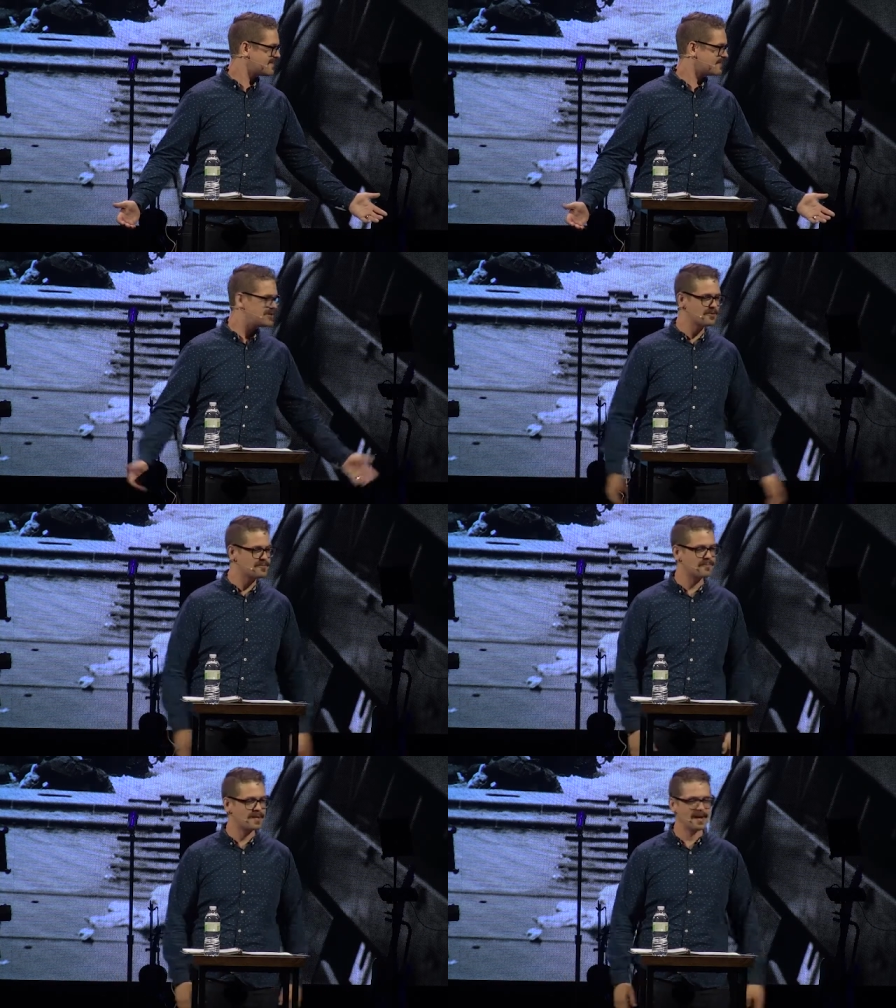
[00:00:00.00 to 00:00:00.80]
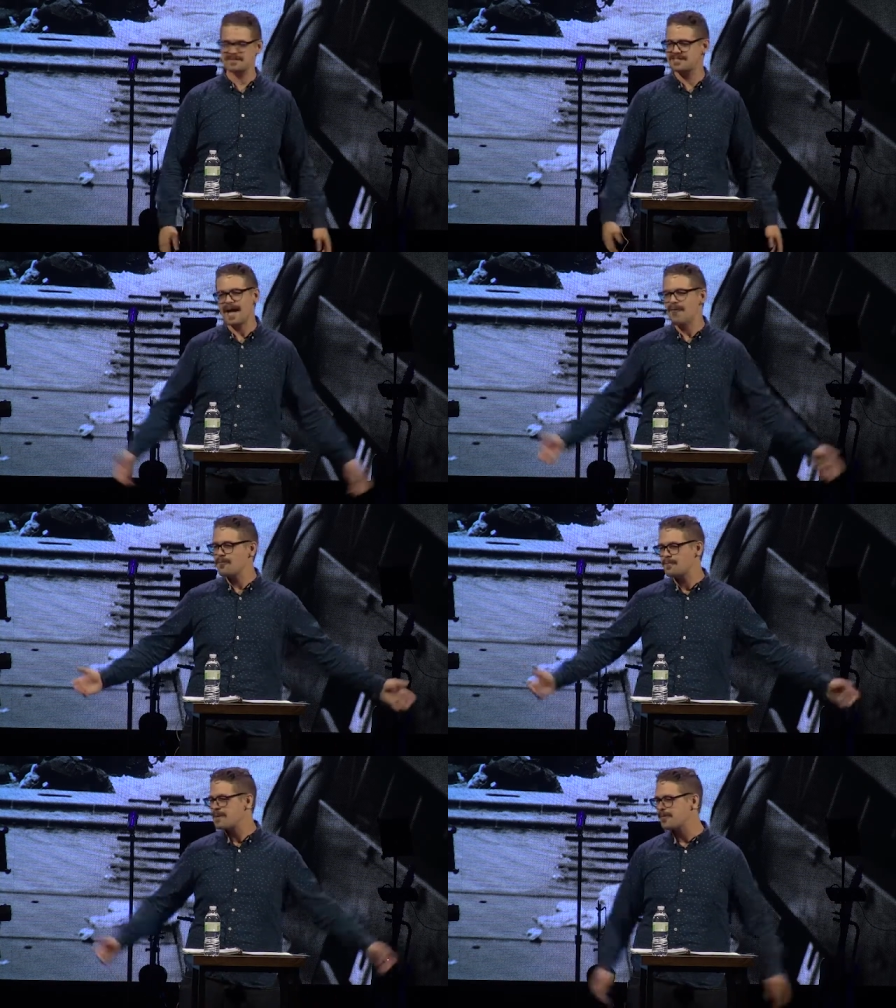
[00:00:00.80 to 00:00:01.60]
We shouldn't be upset
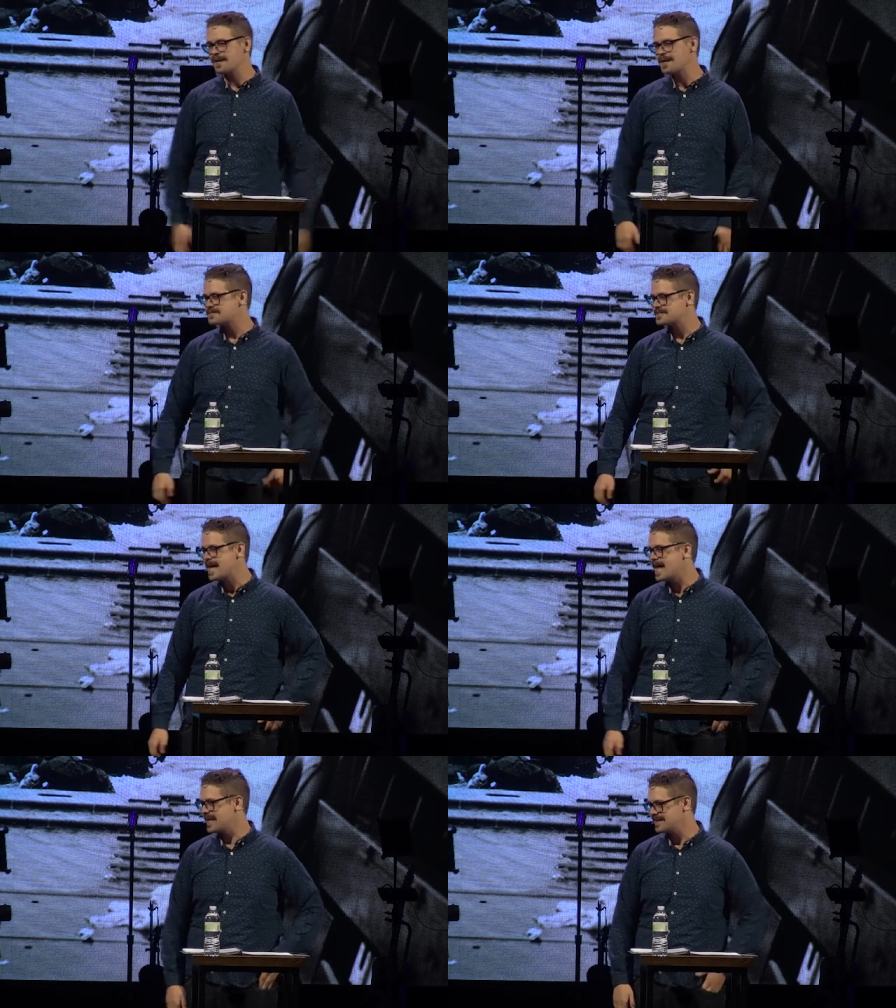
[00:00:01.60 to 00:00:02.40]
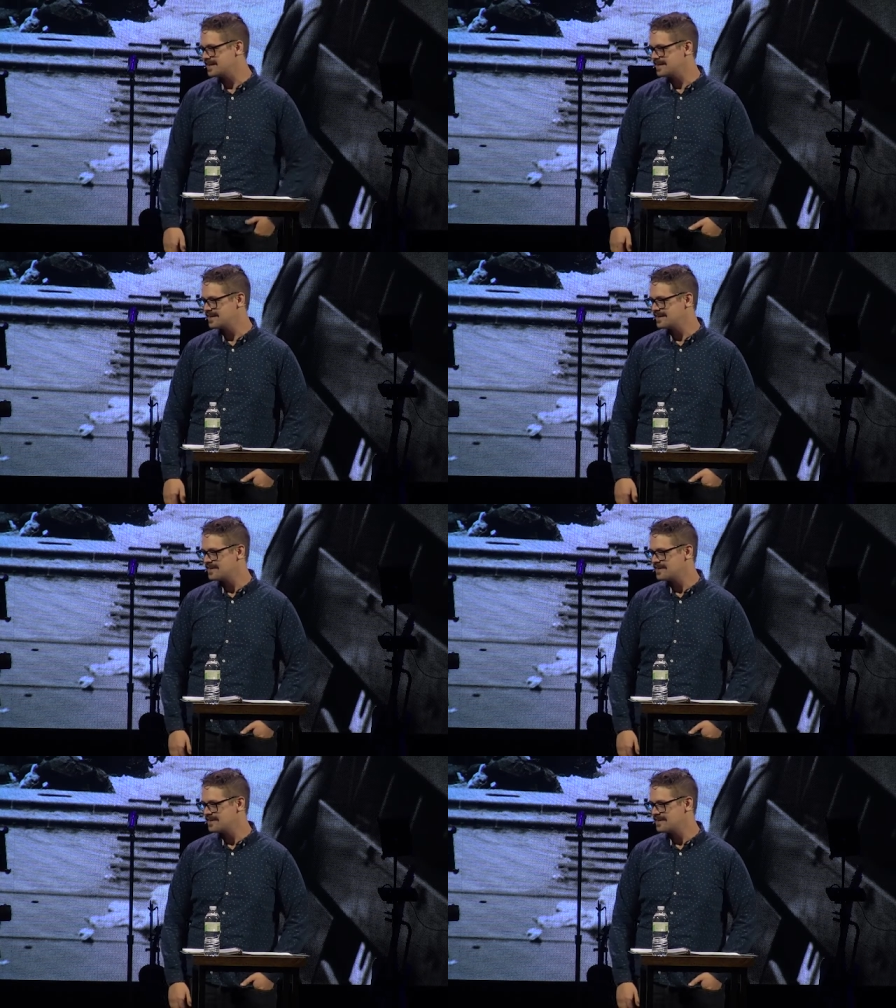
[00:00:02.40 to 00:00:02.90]
when people get upset,